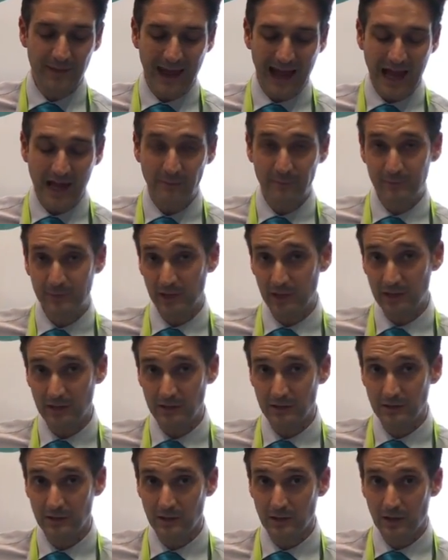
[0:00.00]
depth
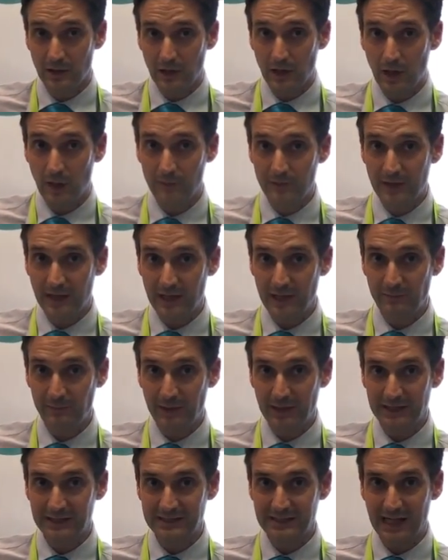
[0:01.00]
of the
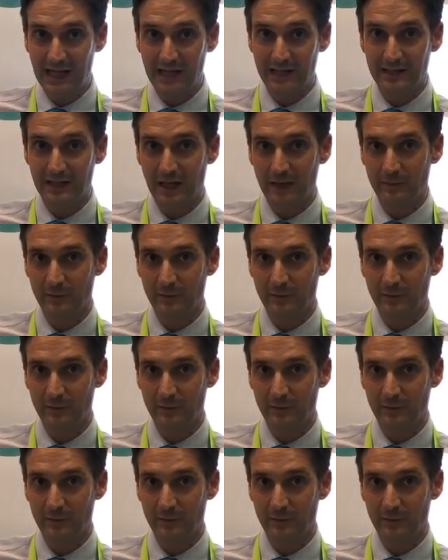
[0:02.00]
implant site I'm